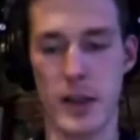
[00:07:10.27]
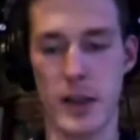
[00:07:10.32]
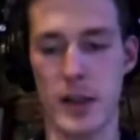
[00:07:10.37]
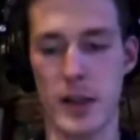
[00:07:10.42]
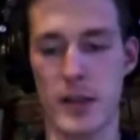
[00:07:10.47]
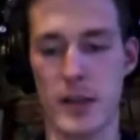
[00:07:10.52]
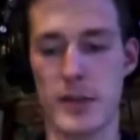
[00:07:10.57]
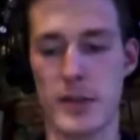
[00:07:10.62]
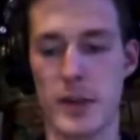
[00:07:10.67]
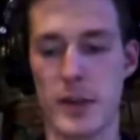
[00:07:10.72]

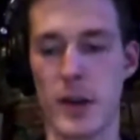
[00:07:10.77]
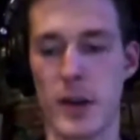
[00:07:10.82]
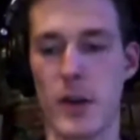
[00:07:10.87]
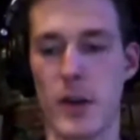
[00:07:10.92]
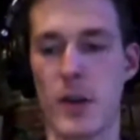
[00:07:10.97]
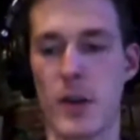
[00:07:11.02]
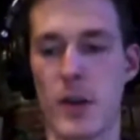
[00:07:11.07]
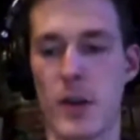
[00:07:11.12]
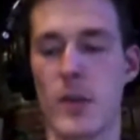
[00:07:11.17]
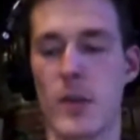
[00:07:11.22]

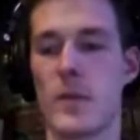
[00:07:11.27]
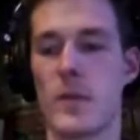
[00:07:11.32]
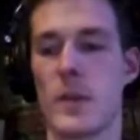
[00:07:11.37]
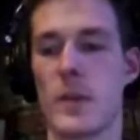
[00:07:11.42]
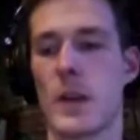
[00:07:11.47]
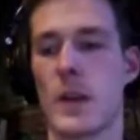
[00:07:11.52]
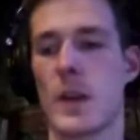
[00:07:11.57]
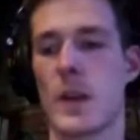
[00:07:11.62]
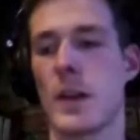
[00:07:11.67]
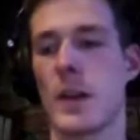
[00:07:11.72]
So
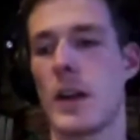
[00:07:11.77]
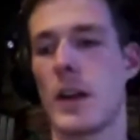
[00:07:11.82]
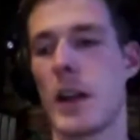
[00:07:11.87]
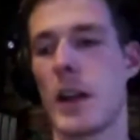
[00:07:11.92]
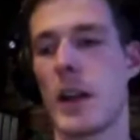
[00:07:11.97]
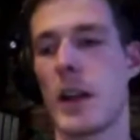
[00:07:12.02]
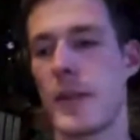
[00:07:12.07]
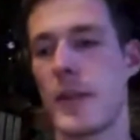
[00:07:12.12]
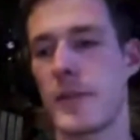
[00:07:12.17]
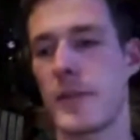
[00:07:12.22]

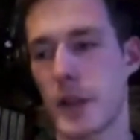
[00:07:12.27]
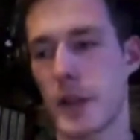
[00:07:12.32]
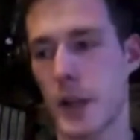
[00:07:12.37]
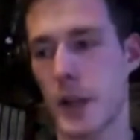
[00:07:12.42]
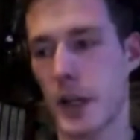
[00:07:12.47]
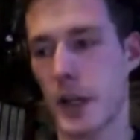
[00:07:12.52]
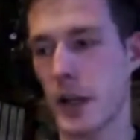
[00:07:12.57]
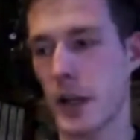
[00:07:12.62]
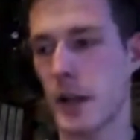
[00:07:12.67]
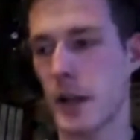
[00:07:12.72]
if you're